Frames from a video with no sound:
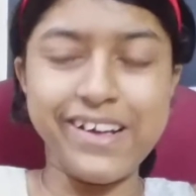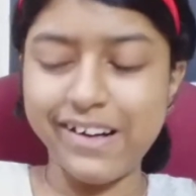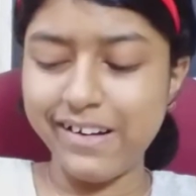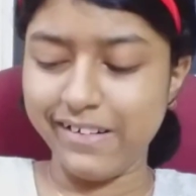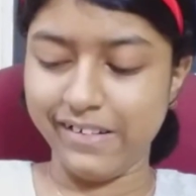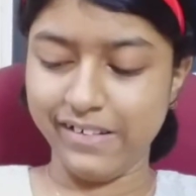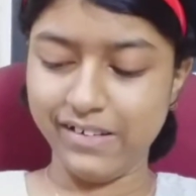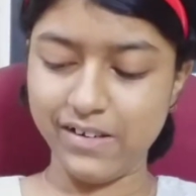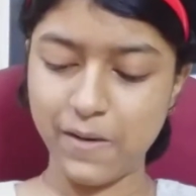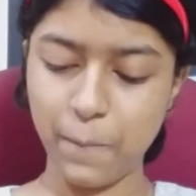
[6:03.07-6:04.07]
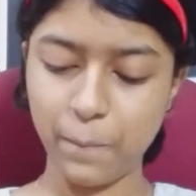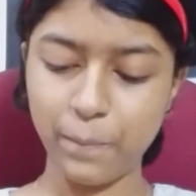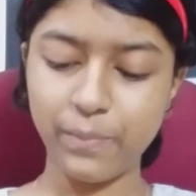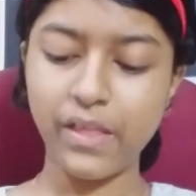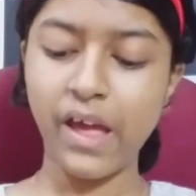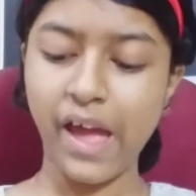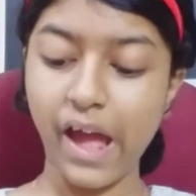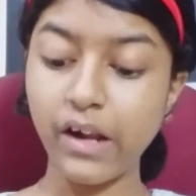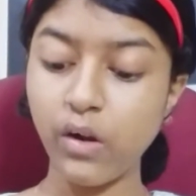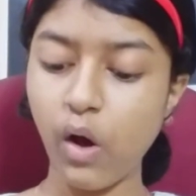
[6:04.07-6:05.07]
girl.
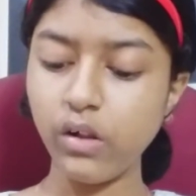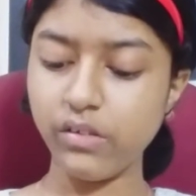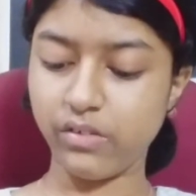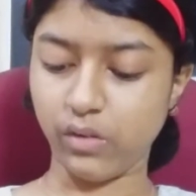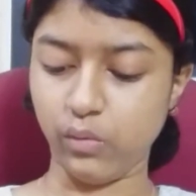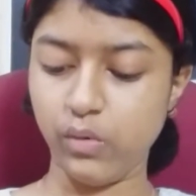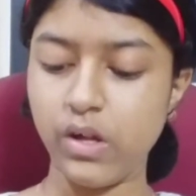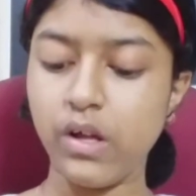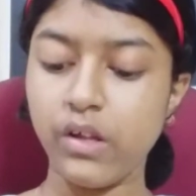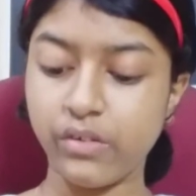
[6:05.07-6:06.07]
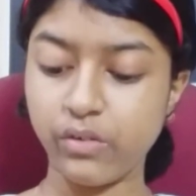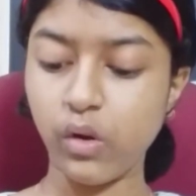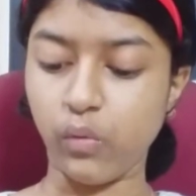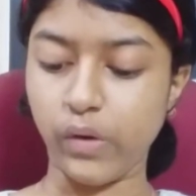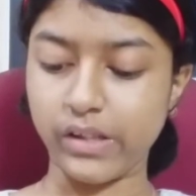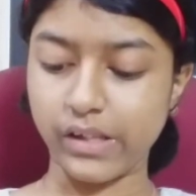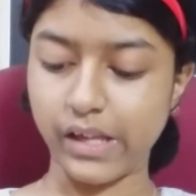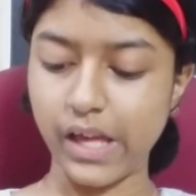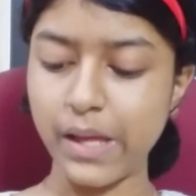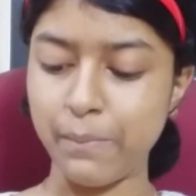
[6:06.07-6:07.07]
And also, so it
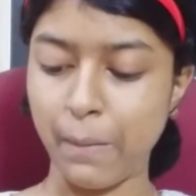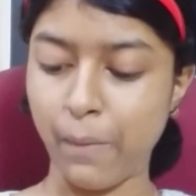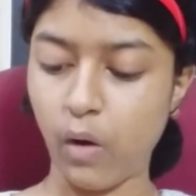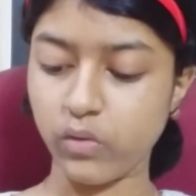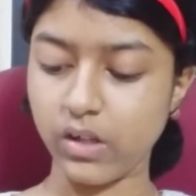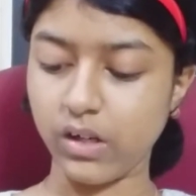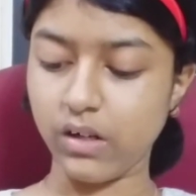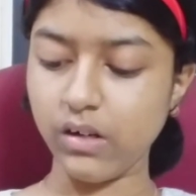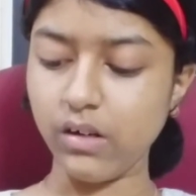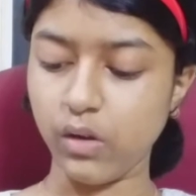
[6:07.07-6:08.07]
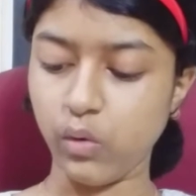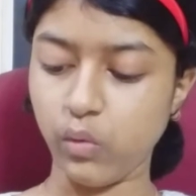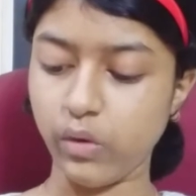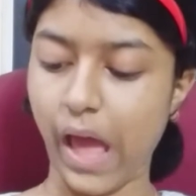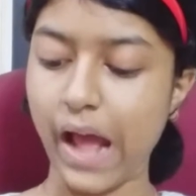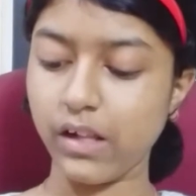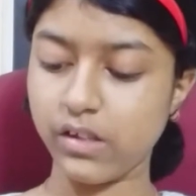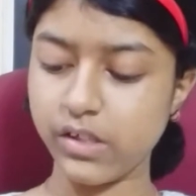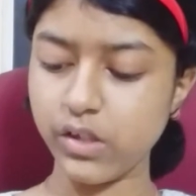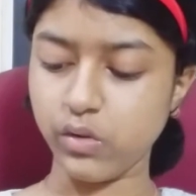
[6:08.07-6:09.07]
came about the girl who
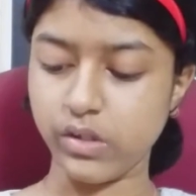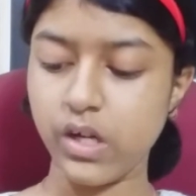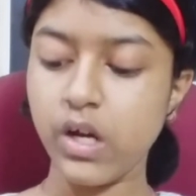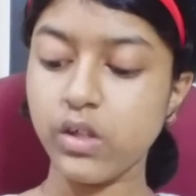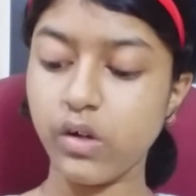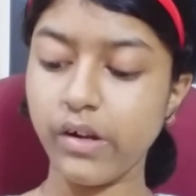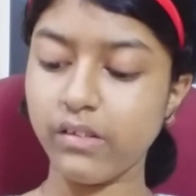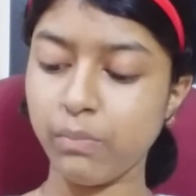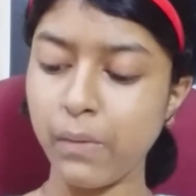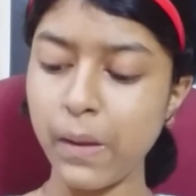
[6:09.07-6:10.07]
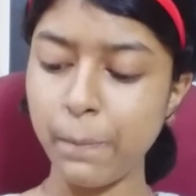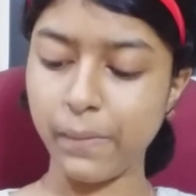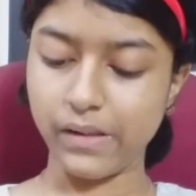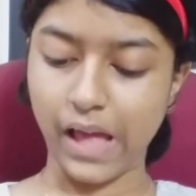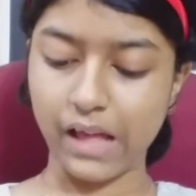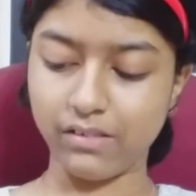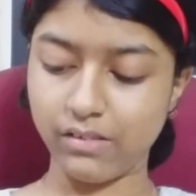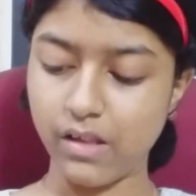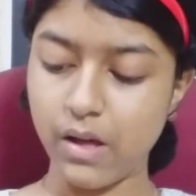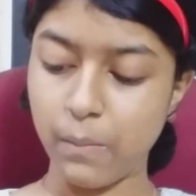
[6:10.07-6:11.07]
alluded to his people
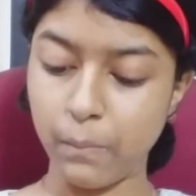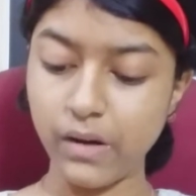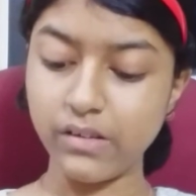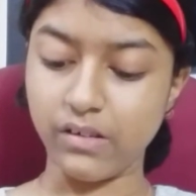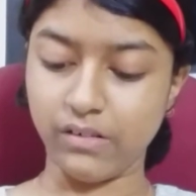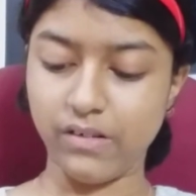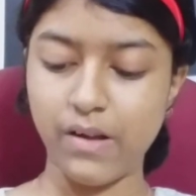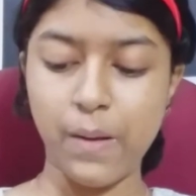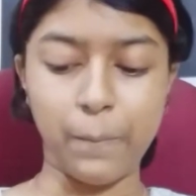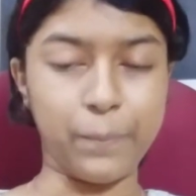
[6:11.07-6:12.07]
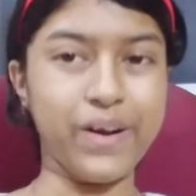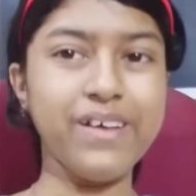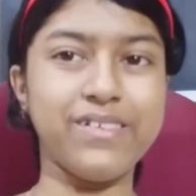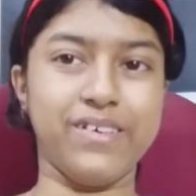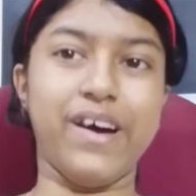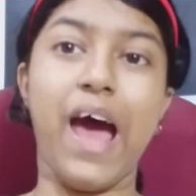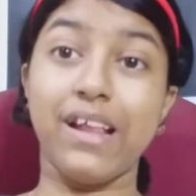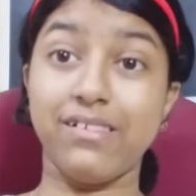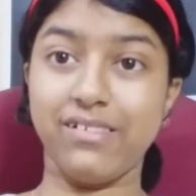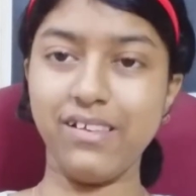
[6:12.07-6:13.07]
as mother, brother
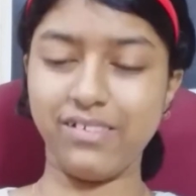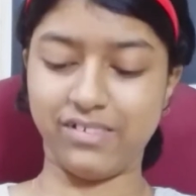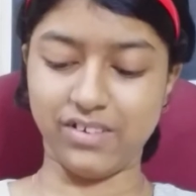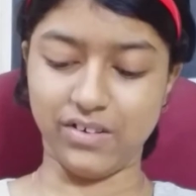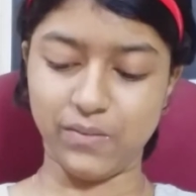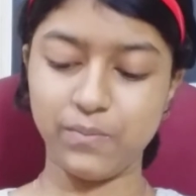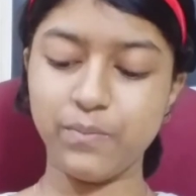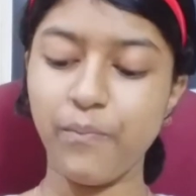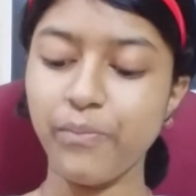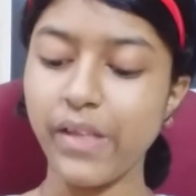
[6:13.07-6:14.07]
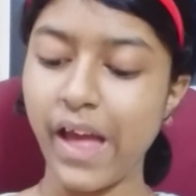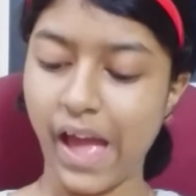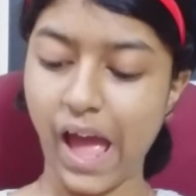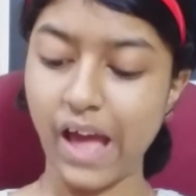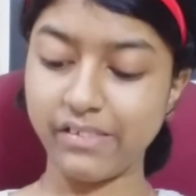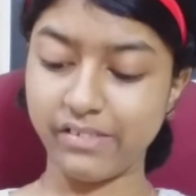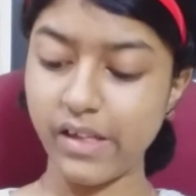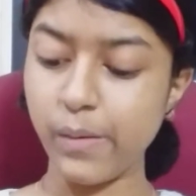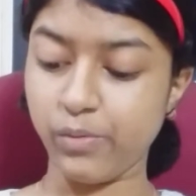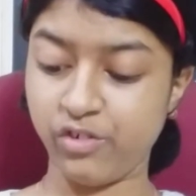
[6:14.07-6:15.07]
and sister, as
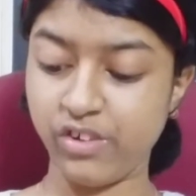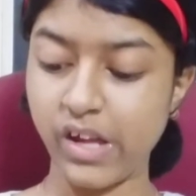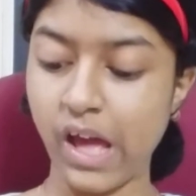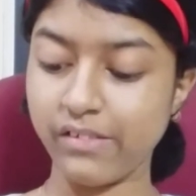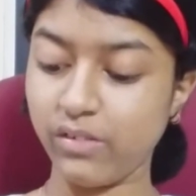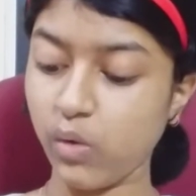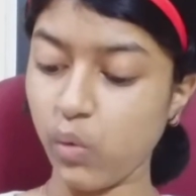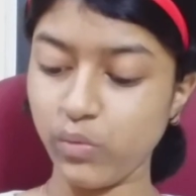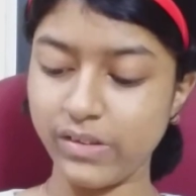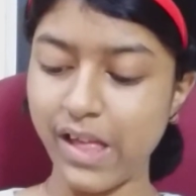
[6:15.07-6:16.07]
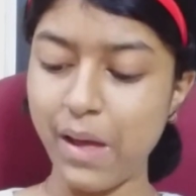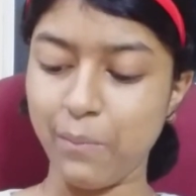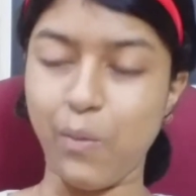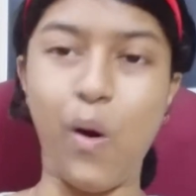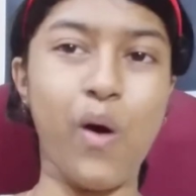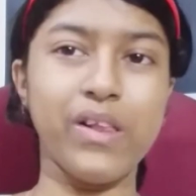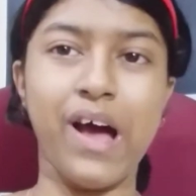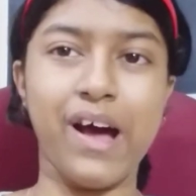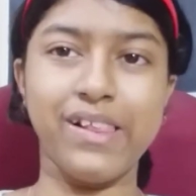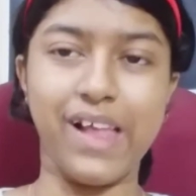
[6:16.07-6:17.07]
if she has known them all
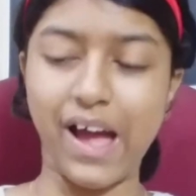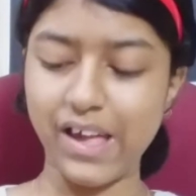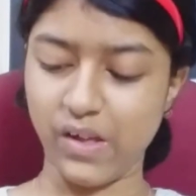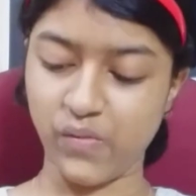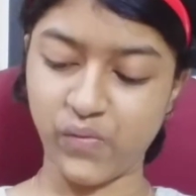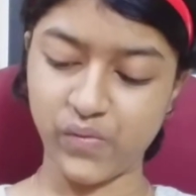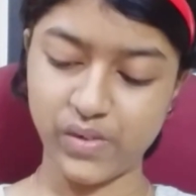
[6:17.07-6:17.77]
her life.